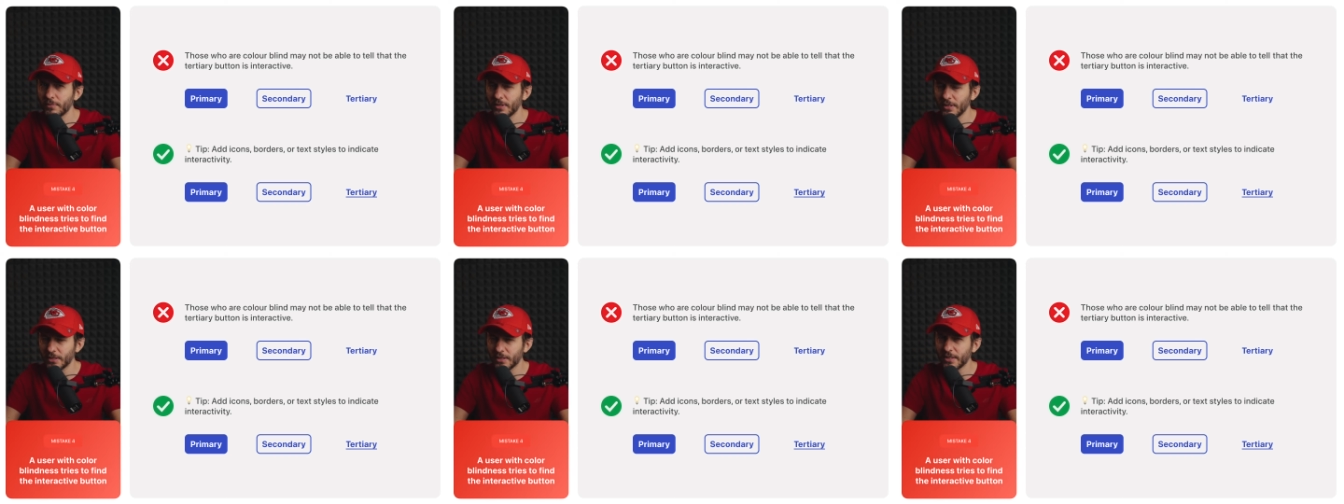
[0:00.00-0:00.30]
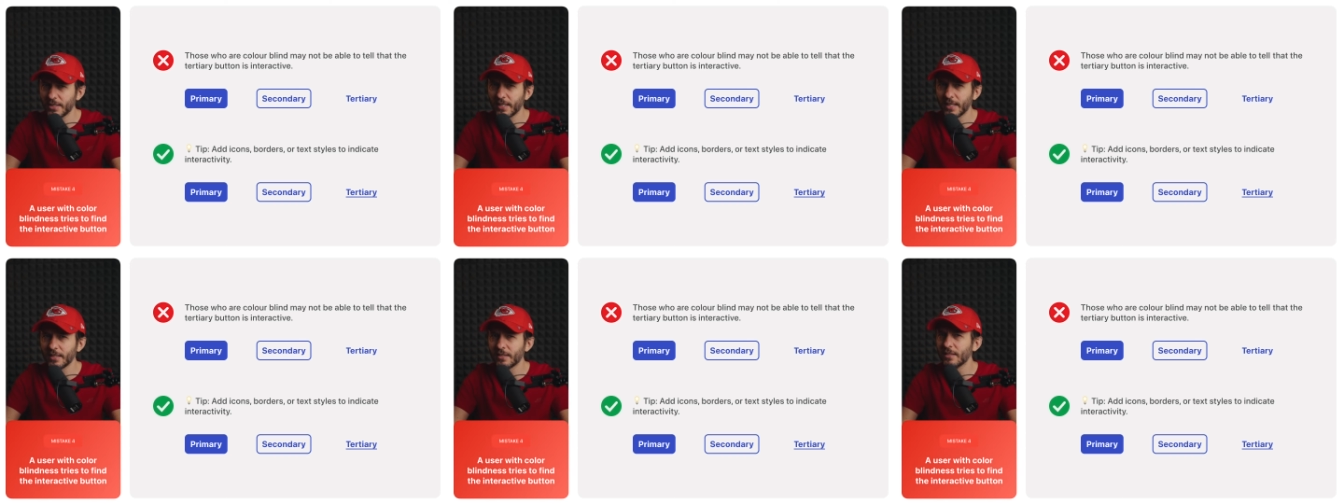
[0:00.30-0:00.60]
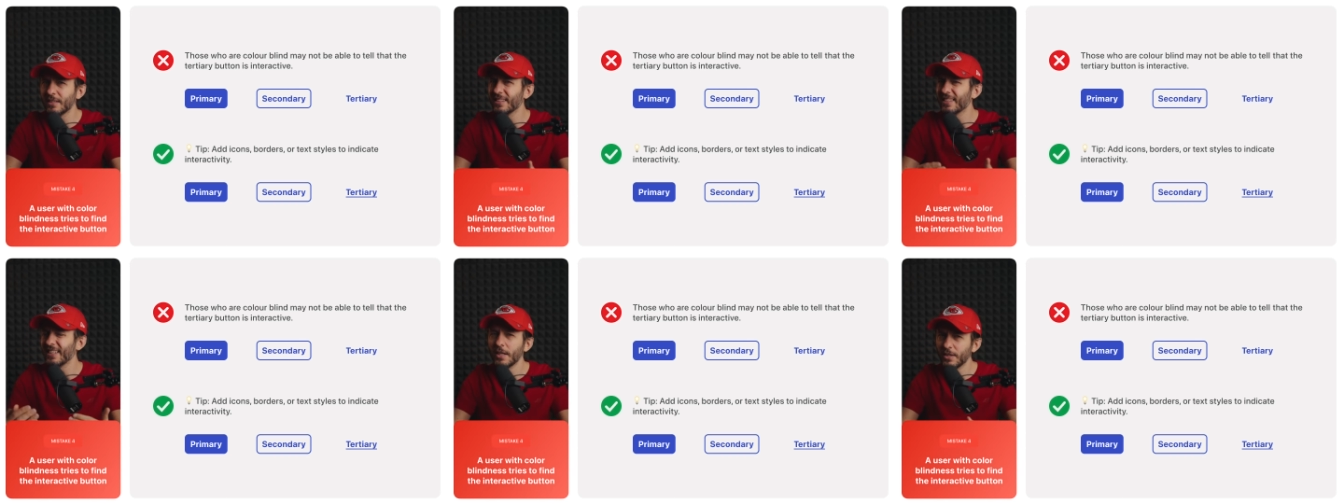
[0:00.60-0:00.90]

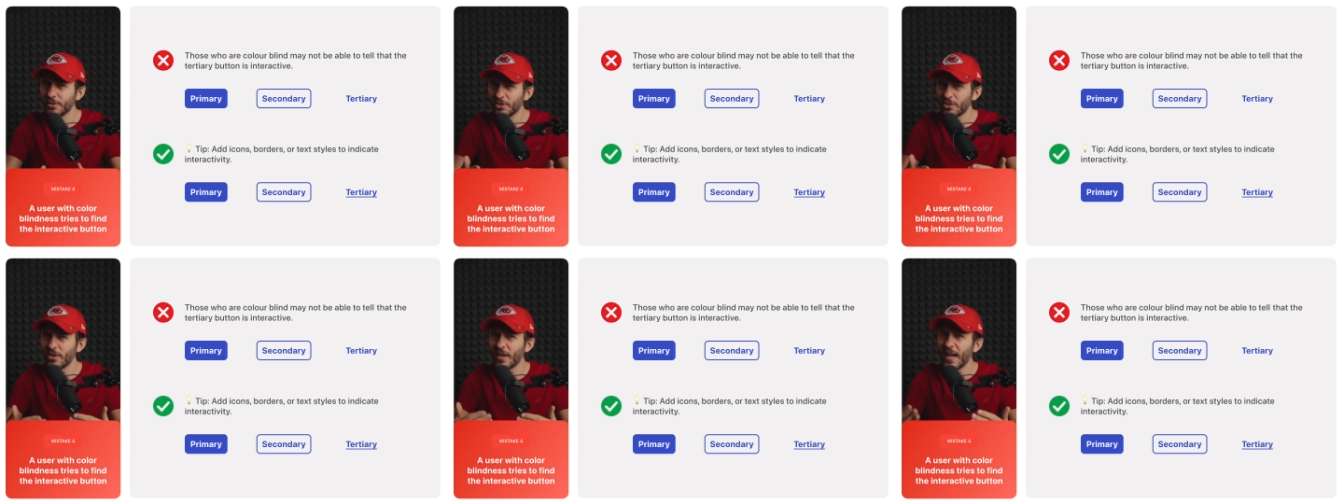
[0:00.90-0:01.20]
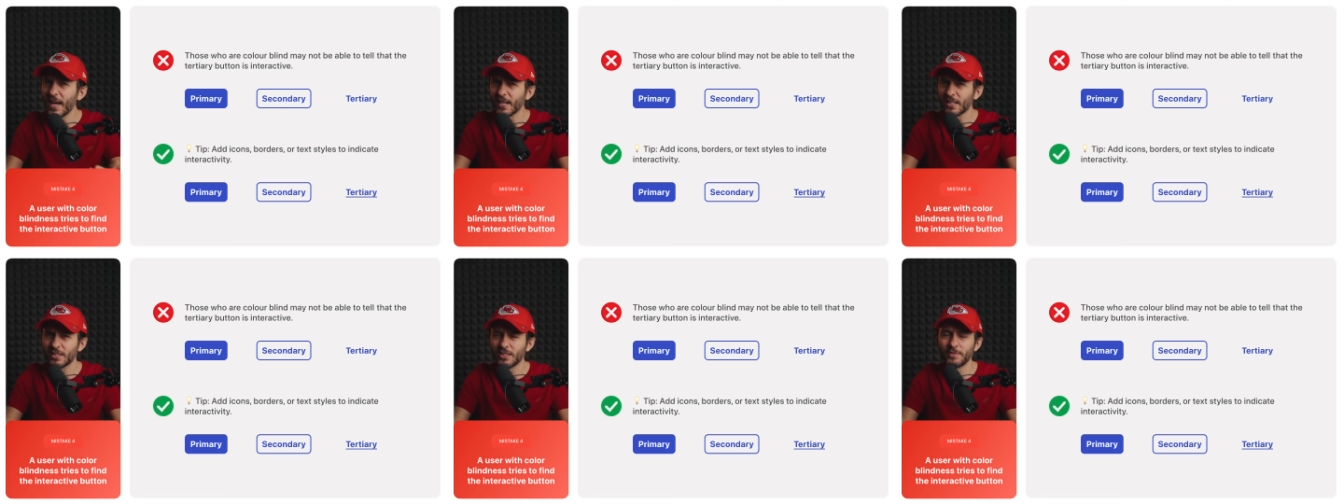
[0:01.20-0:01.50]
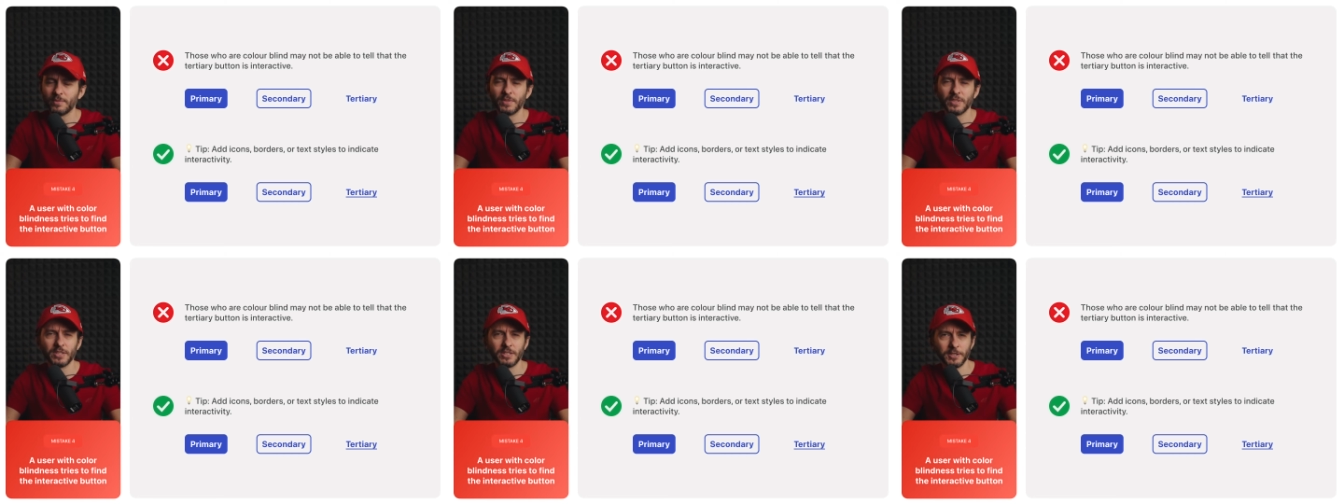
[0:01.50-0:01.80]
indicating
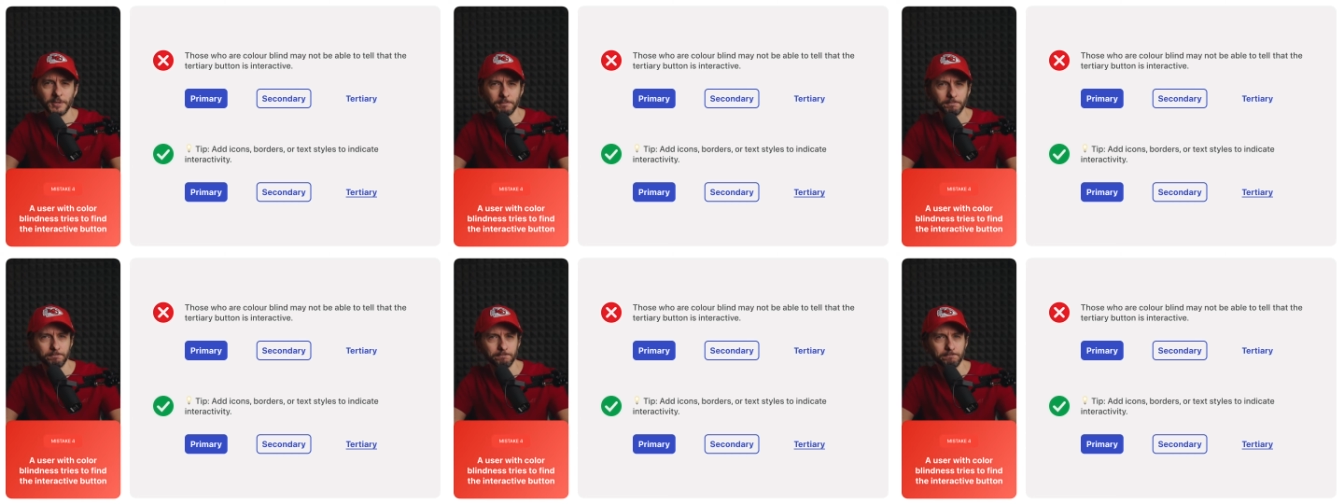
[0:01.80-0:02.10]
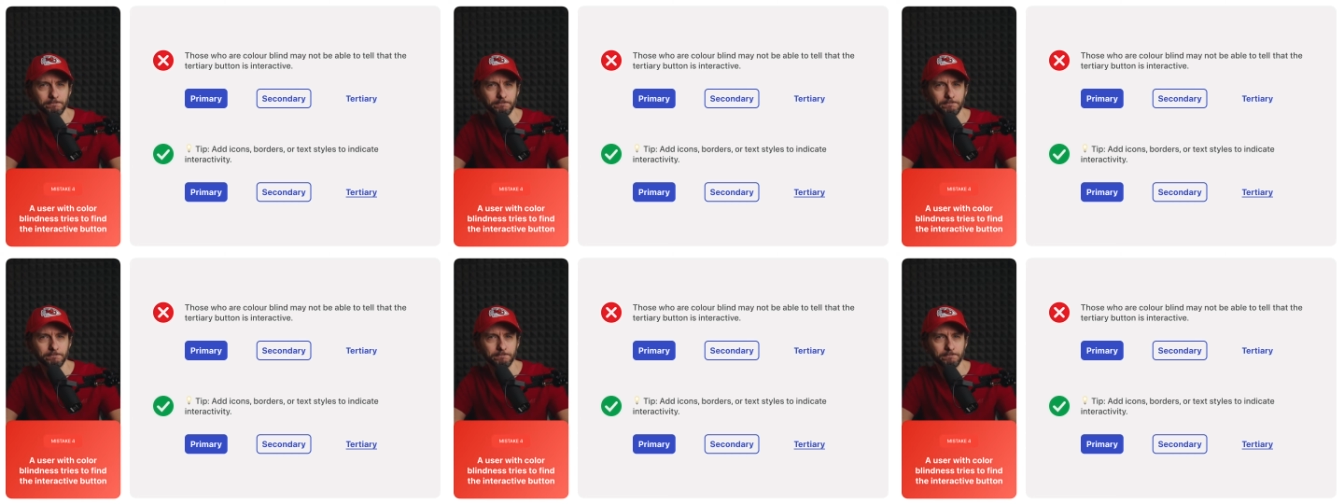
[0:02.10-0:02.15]
interactivity.